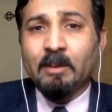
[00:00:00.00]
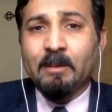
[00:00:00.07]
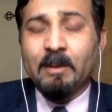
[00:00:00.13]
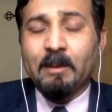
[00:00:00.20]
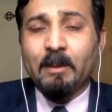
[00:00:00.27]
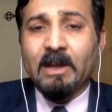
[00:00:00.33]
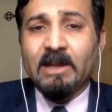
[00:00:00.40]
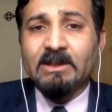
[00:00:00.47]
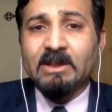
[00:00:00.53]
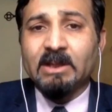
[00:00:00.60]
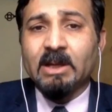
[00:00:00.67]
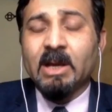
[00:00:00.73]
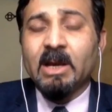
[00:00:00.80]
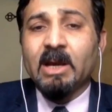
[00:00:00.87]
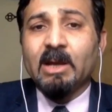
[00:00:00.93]
human
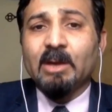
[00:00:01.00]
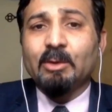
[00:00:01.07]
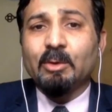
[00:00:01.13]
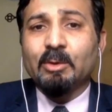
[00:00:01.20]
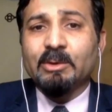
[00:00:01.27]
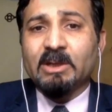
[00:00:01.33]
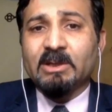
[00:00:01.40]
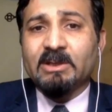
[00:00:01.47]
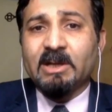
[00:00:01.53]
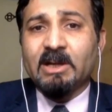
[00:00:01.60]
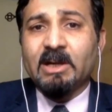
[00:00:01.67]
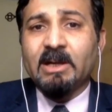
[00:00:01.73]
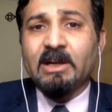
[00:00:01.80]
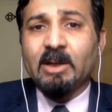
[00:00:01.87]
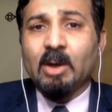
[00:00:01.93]
population, those are
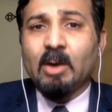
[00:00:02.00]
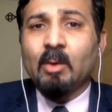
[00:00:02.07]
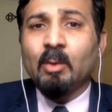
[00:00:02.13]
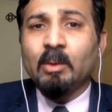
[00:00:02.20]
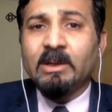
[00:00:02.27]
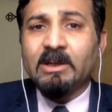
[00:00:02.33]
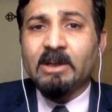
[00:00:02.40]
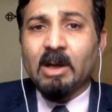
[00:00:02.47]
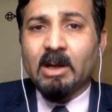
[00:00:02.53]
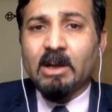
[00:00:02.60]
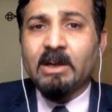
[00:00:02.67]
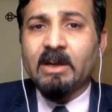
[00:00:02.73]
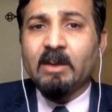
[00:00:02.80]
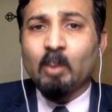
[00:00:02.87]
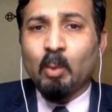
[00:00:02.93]
certainly not only
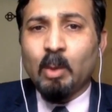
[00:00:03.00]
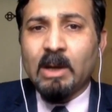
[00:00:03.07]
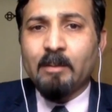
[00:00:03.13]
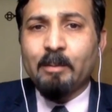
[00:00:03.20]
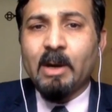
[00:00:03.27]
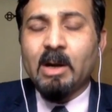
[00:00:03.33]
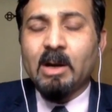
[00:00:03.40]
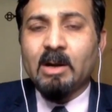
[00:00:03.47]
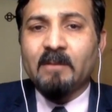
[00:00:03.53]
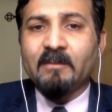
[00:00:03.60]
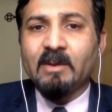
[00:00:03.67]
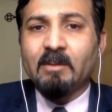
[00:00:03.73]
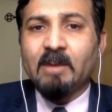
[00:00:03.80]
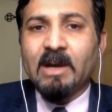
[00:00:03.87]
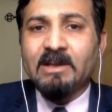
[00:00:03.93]
targeting one part of
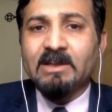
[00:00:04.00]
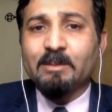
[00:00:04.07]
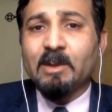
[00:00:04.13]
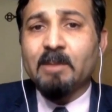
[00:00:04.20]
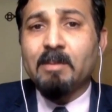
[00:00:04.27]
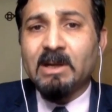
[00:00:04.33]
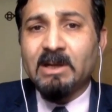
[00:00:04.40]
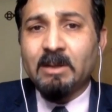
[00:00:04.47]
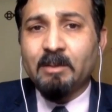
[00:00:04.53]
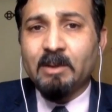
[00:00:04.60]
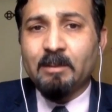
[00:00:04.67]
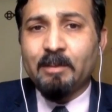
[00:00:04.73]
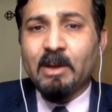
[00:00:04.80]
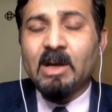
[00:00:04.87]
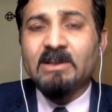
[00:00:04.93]
the virus, but multiple
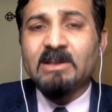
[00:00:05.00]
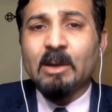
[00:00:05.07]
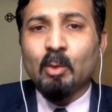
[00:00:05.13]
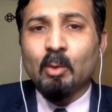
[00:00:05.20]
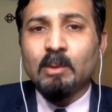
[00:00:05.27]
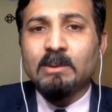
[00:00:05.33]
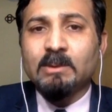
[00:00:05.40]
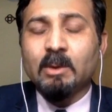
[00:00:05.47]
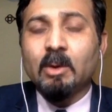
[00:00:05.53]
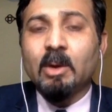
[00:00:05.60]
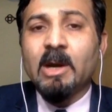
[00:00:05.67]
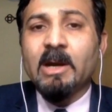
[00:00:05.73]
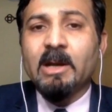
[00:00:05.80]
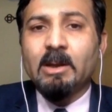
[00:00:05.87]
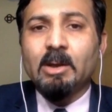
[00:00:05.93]
parts, and also
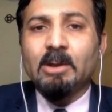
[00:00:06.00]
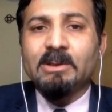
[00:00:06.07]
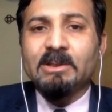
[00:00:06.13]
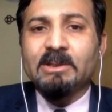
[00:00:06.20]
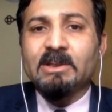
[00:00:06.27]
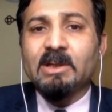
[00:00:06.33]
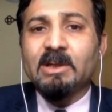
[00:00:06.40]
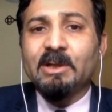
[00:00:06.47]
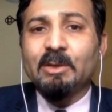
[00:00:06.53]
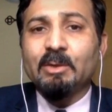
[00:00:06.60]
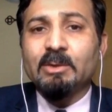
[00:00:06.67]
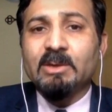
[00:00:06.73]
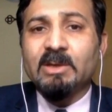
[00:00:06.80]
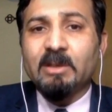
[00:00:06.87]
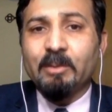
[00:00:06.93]
not just
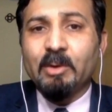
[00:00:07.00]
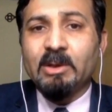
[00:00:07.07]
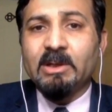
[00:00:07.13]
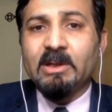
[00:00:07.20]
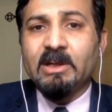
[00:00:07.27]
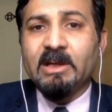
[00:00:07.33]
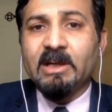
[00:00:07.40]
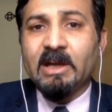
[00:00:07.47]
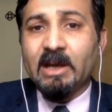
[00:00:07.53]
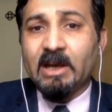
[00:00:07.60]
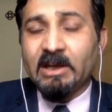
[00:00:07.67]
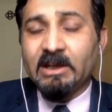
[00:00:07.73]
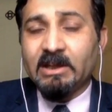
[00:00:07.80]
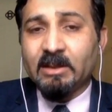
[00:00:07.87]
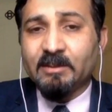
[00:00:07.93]
induce the immunity
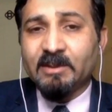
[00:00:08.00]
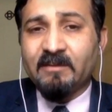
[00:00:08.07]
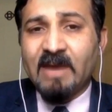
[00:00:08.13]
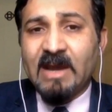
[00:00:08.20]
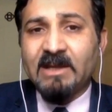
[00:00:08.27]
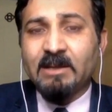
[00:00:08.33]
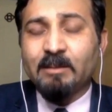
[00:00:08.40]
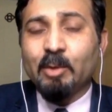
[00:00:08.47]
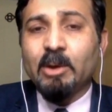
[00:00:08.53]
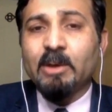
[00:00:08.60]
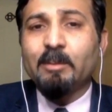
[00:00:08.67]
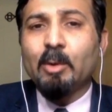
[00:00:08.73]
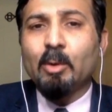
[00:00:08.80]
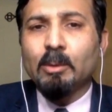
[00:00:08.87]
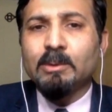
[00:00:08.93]
in terms of antibody,
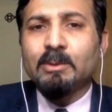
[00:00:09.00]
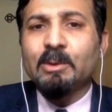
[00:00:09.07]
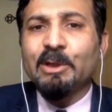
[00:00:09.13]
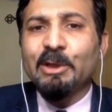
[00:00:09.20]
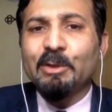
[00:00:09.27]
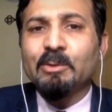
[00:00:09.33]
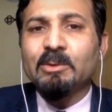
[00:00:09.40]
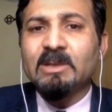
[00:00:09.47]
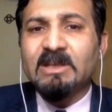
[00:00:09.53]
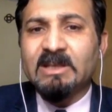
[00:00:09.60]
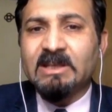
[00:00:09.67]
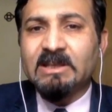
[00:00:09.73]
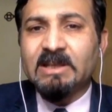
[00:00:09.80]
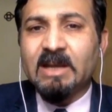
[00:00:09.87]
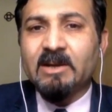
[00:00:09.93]
but also induce the
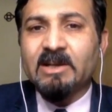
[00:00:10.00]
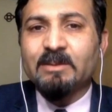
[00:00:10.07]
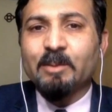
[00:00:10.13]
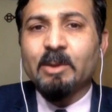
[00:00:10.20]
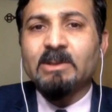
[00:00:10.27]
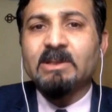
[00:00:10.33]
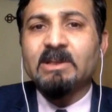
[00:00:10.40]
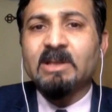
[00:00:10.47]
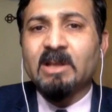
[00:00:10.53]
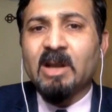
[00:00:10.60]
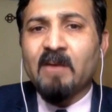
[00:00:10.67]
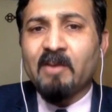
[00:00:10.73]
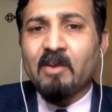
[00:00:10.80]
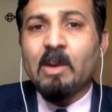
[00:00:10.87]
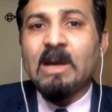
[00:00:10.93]
T cell responses in
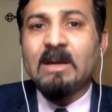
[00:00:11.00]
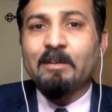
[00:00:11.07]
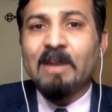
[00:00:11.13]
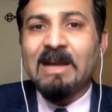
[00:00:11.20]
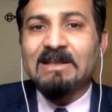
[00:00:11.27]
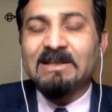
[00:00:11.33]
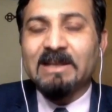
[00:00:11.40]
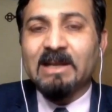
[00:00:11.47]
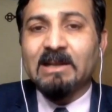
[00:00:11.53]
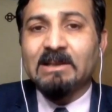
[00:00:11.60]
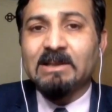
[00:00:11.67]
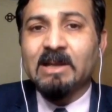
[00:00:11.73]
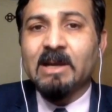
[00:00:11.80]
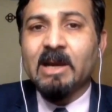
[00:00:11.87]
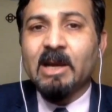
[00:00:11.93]
our white blood
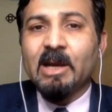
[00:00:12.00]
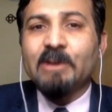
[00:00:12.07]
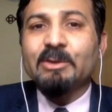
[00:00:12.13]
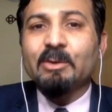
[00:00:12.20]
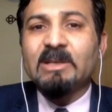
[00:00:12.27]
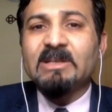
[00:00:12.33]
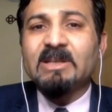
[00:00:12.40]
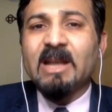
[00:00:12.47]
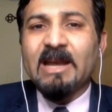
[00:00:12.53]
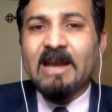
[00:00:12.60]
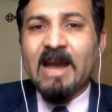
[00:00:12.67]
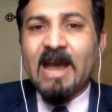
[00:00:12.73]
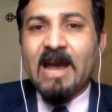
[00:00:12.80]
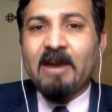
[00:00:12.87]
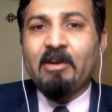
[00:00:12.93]
cells. So it's like
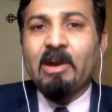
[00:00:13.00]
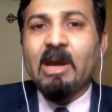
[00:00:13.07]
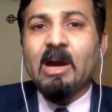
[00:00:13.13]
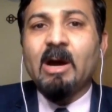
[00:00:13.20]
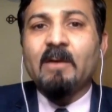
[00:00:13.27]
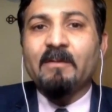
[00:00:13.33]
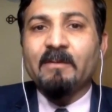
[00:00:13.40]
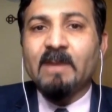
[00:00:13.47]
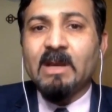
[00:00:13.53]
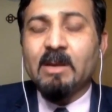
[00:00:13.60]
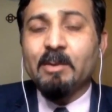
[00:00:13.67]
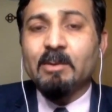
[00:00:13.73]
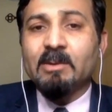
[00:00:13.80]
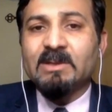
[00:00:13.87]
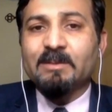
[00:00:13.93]
an array of the
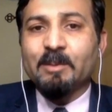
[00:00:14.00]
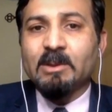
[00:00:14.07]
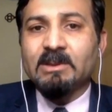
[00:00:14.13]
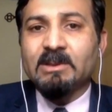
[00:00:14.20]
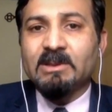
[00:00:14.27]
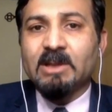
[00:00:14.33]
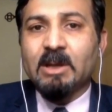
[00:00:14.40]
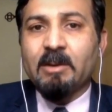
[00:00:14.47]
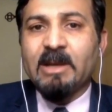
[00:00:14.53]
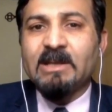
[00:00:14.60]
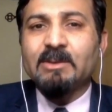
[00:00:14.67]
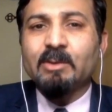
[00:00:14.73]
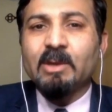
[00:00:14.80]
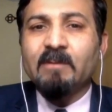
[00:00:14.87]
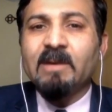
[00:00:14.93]
immune responses are
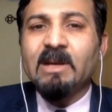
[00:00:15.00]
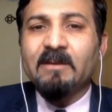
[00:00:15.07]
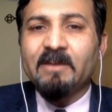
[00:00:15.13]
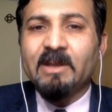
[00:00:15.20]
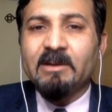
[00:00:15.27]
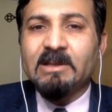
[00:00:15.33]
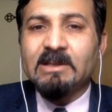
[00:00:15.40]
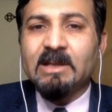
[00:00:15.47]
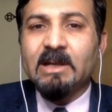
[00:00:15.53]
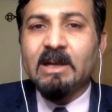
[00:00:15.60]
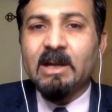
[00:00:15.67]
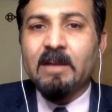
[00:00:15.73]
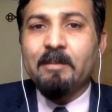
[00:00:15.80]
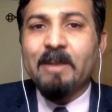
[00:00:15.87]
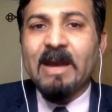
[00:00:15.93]
raised. So even if there is a
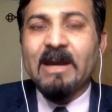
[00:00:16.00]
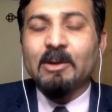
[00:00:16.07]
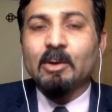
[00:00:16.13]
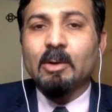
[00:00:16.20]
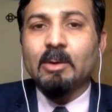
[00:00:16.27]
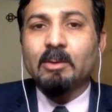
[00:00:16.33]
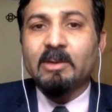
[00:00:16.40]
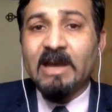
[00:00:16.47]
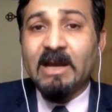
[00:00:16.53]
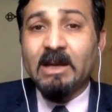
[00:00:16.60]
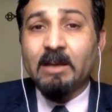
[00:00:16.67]
little impact onto the